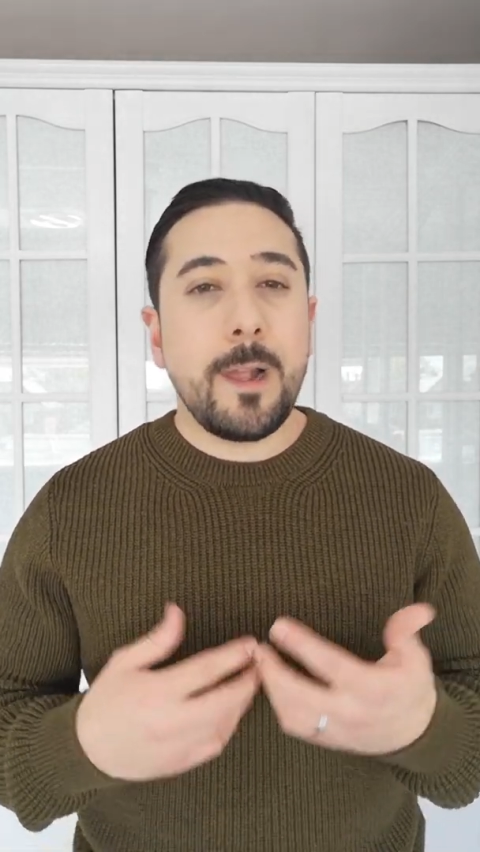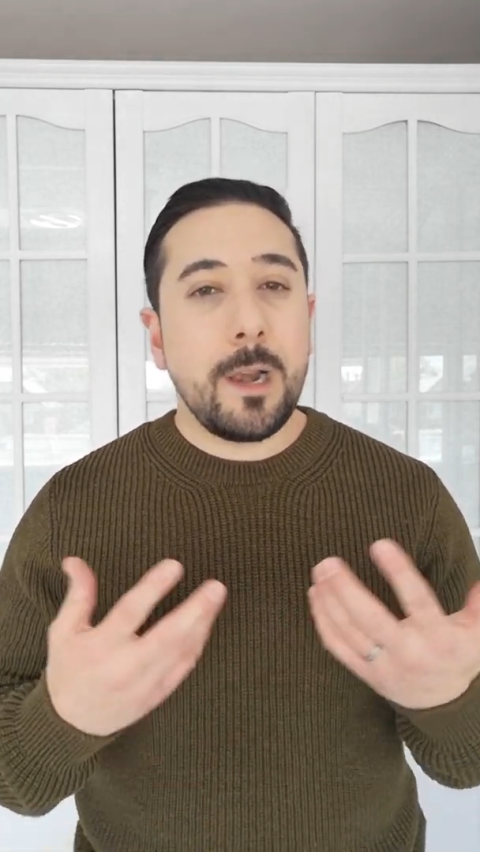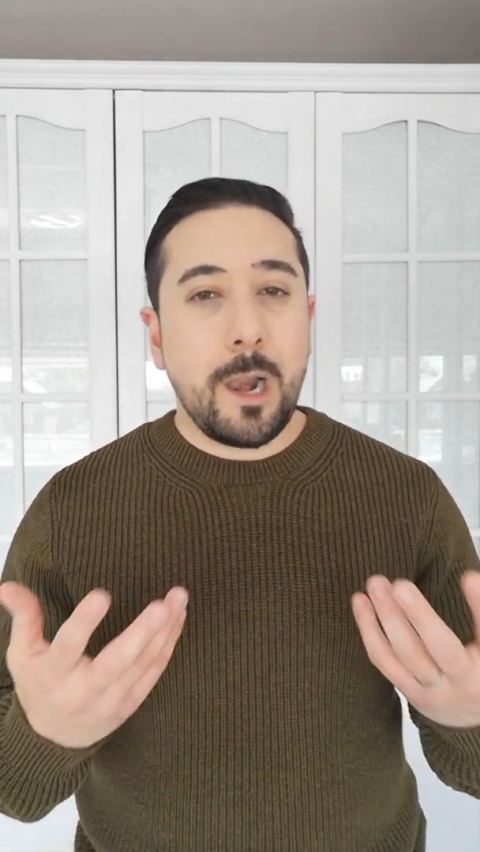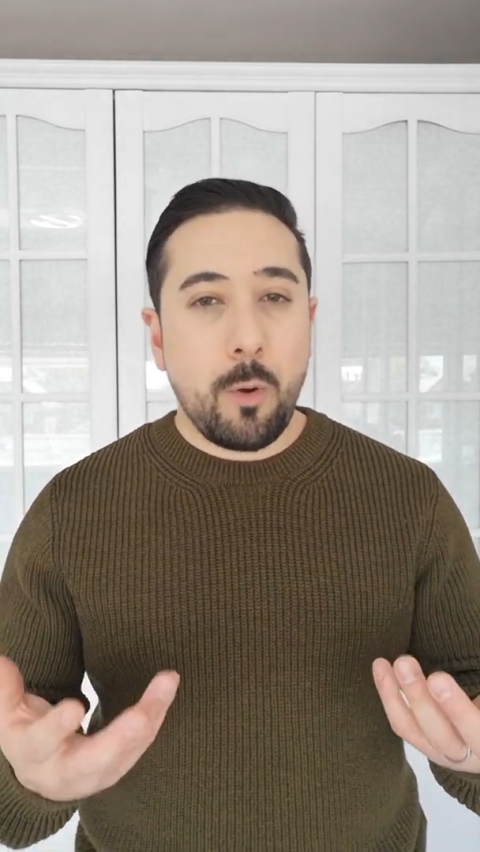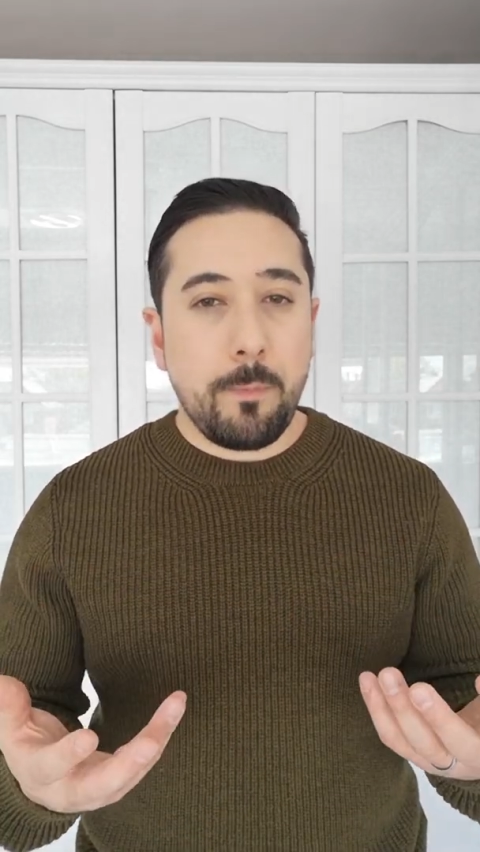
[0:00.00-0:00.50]

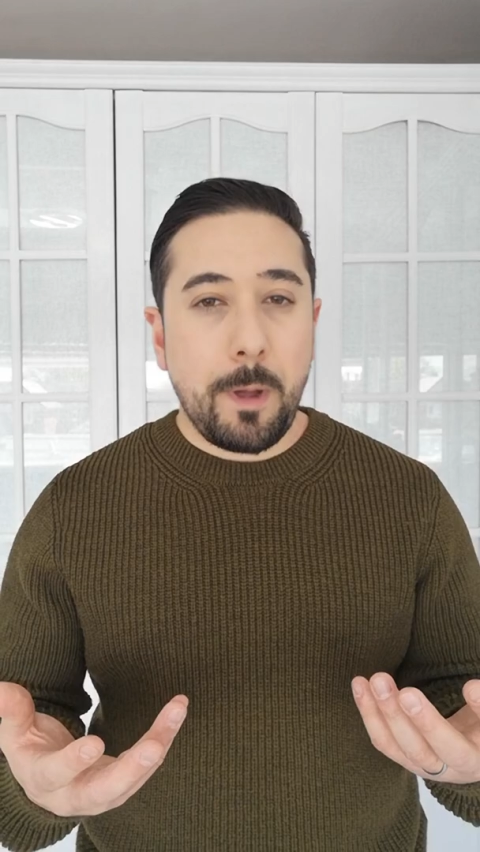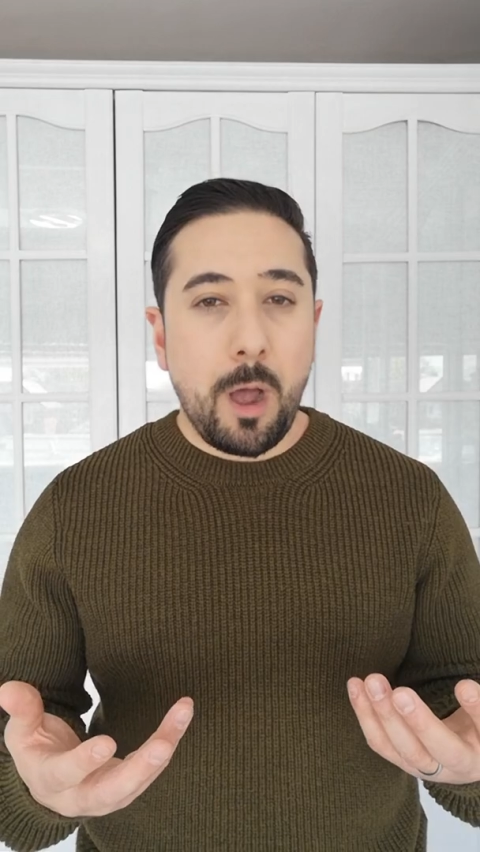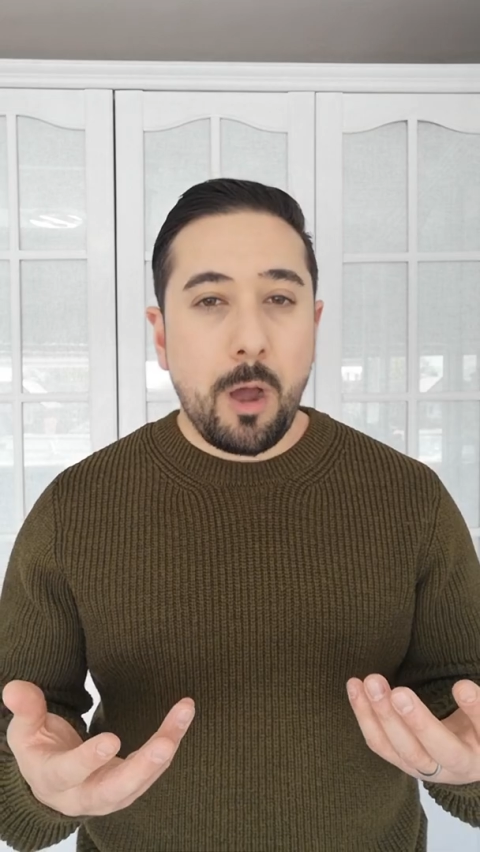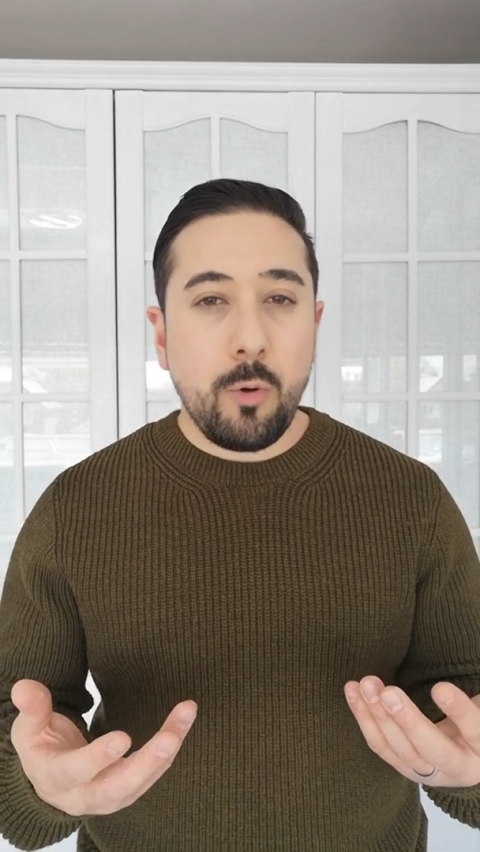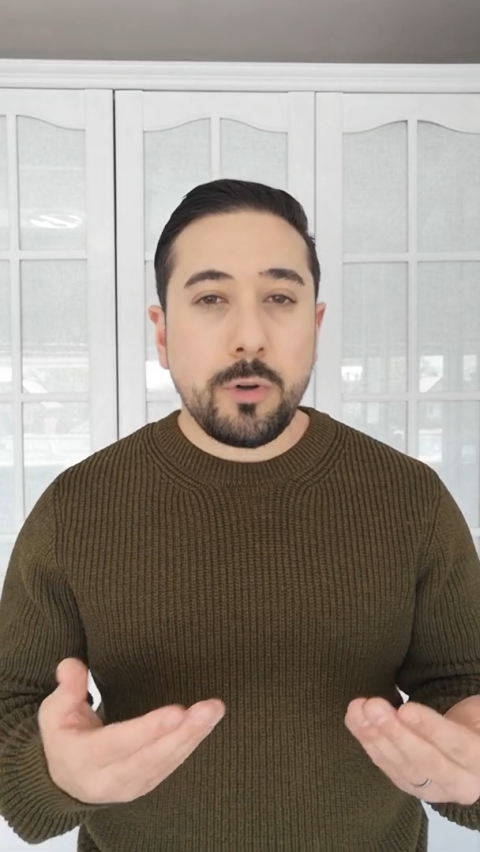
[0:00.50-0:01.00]
Lo and
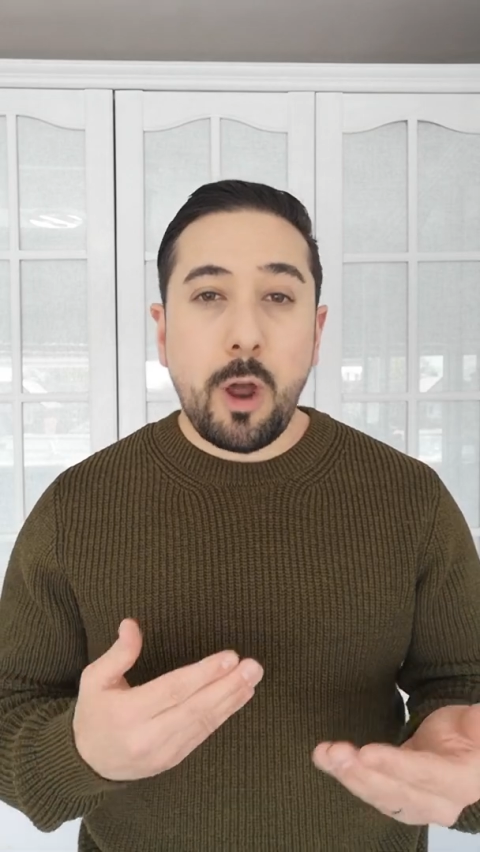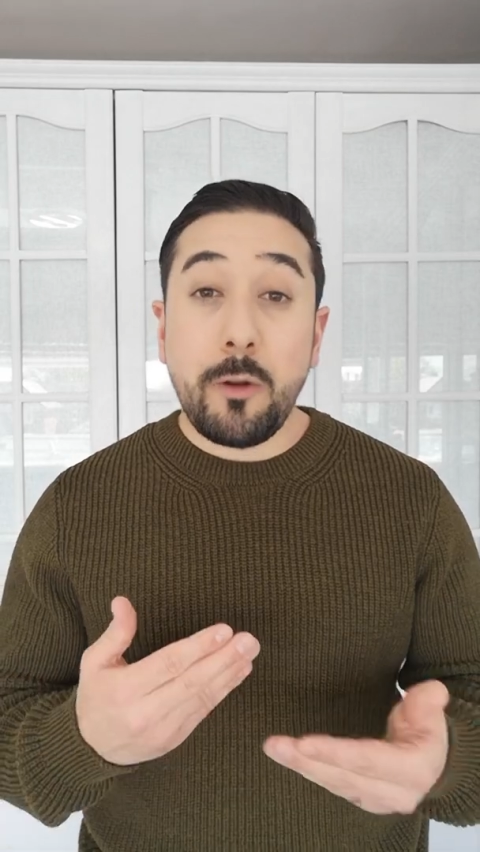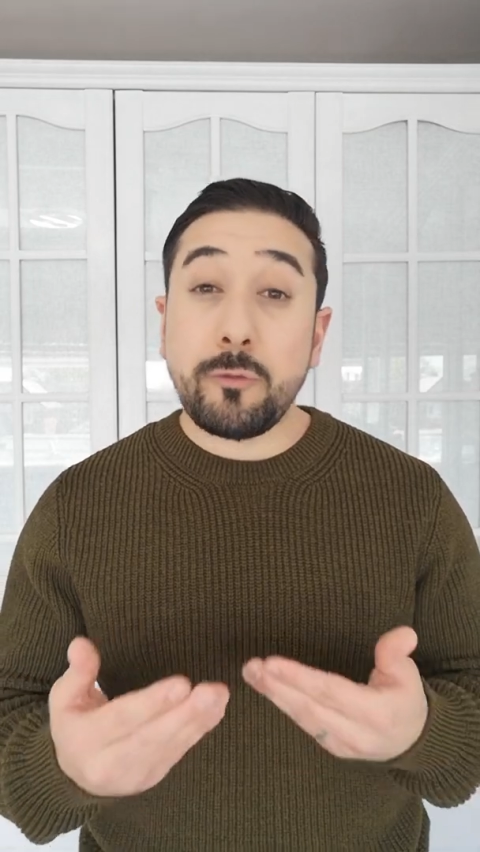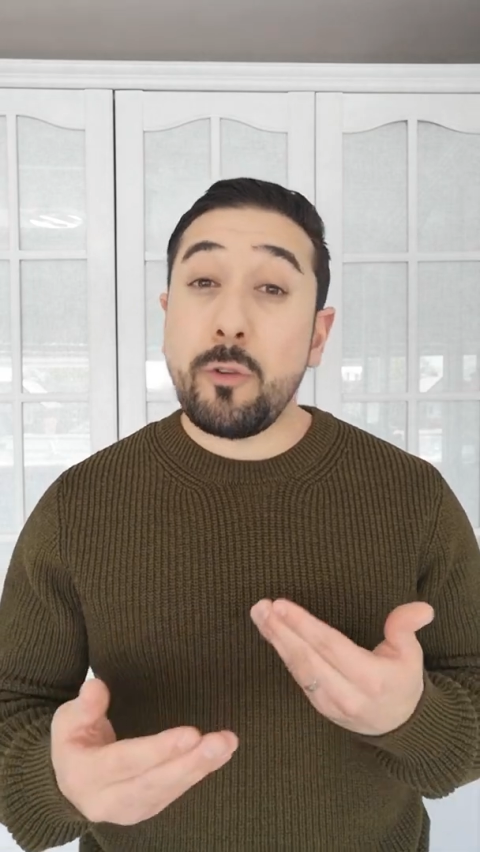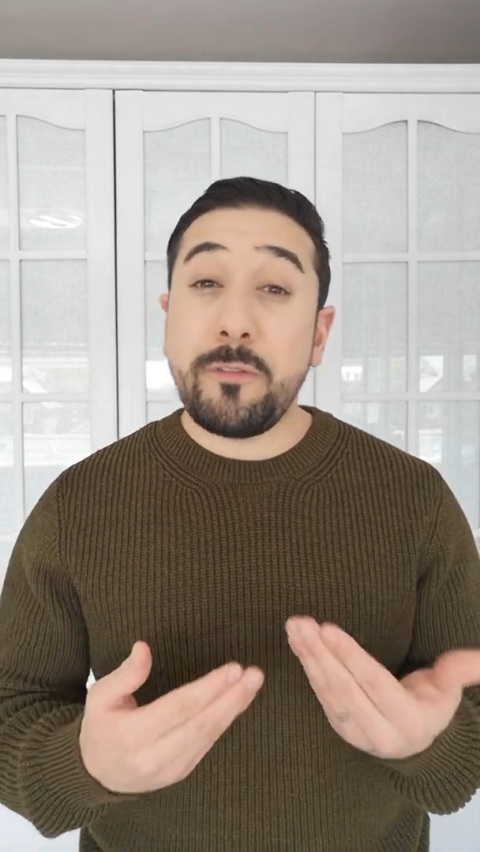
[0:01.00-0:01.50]
behold,
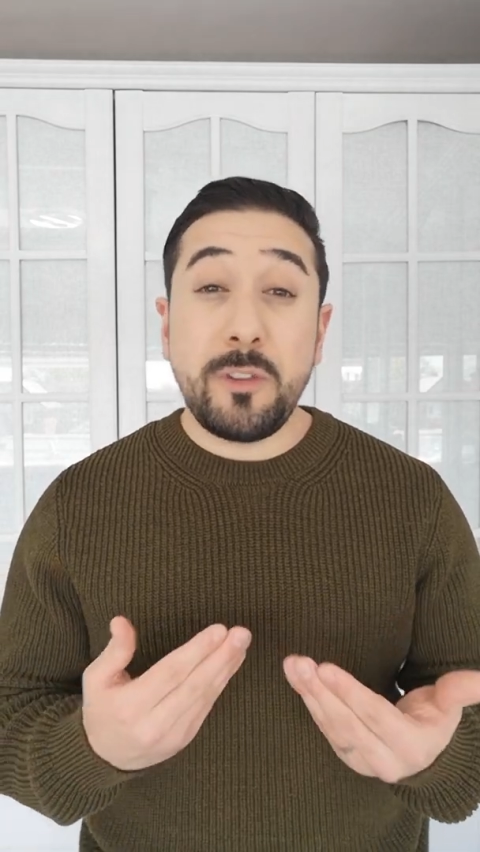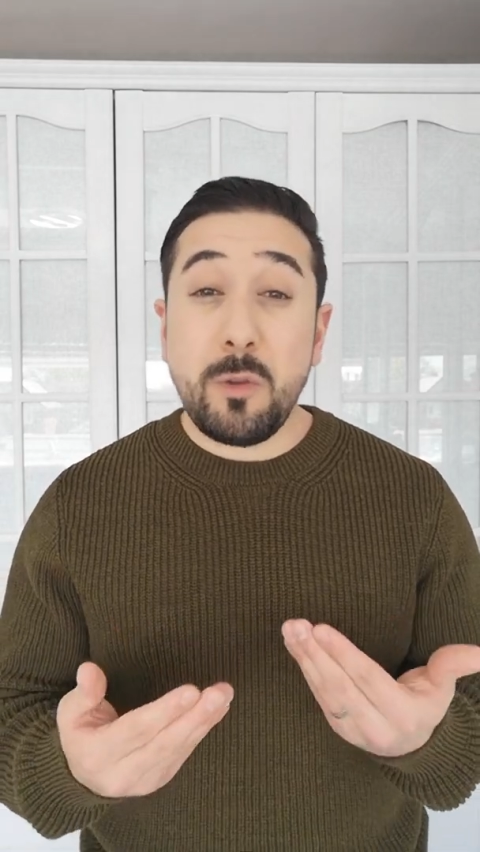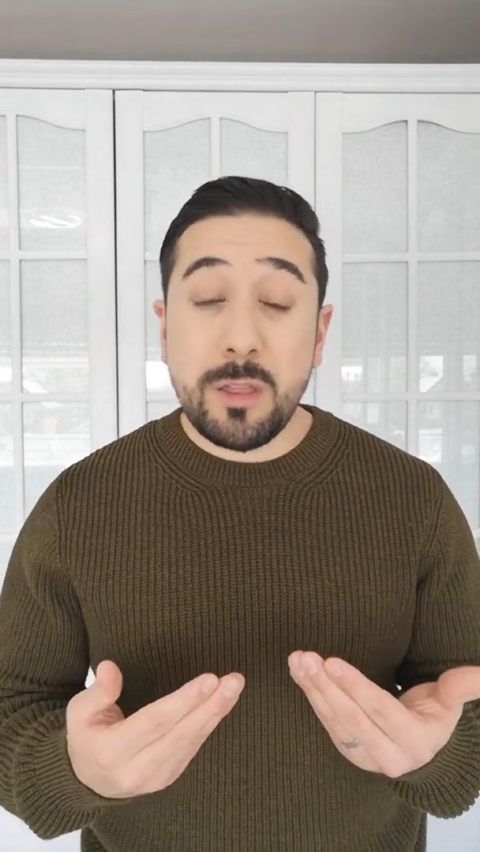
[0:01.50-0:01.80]
after a few